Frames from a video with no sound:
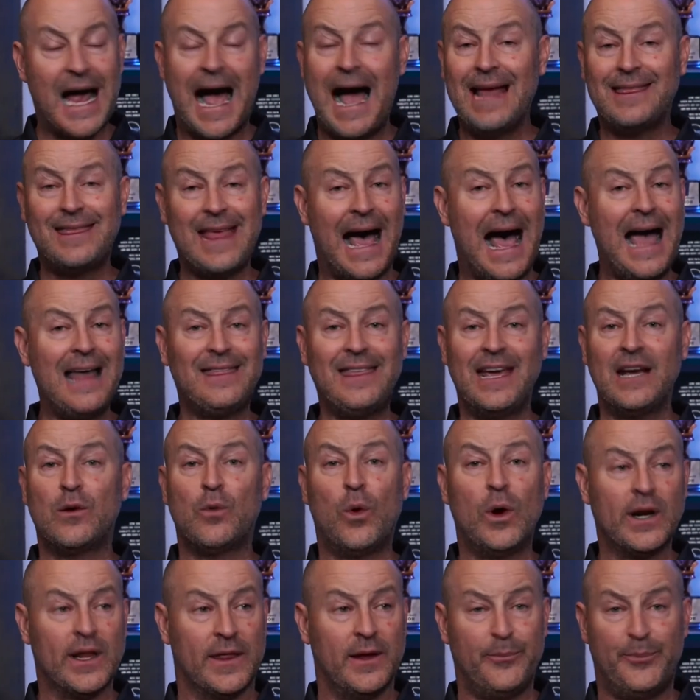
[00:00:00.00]
I think
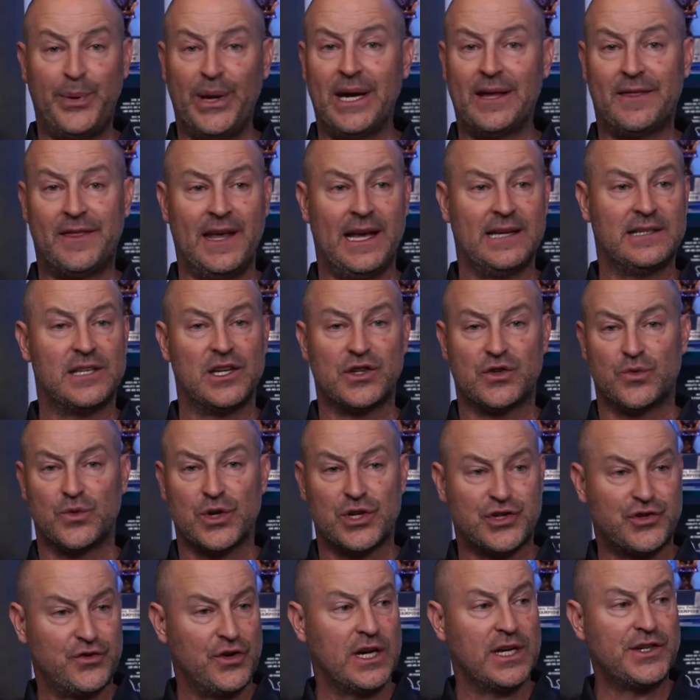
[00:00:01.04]
one of the big things is
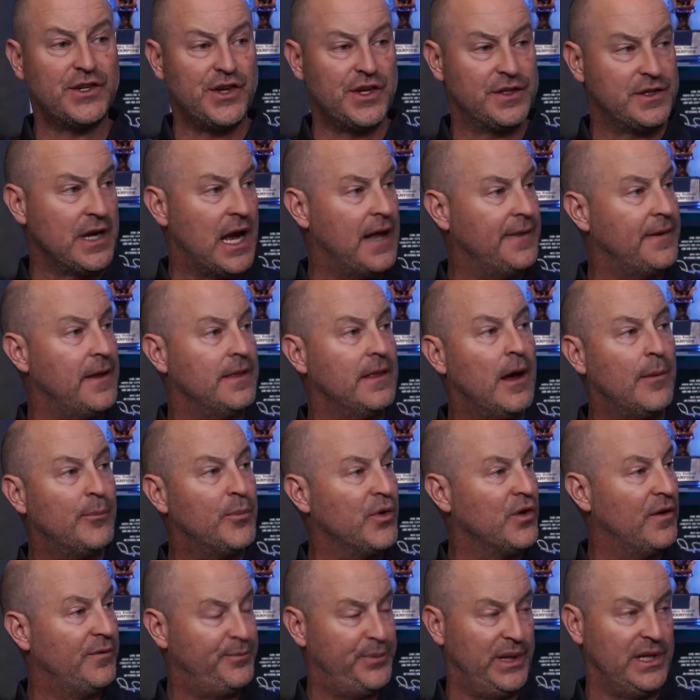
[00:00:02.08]
restrictions on the
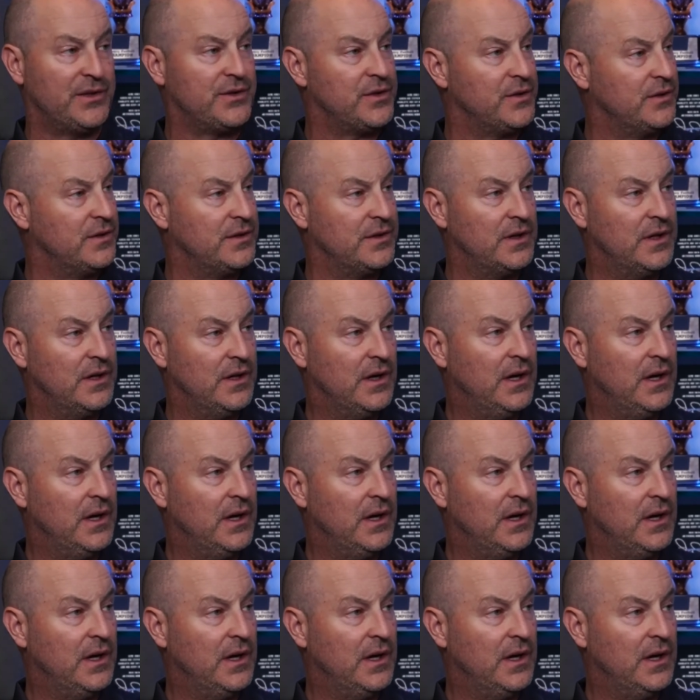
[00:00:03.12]
number of pitchers.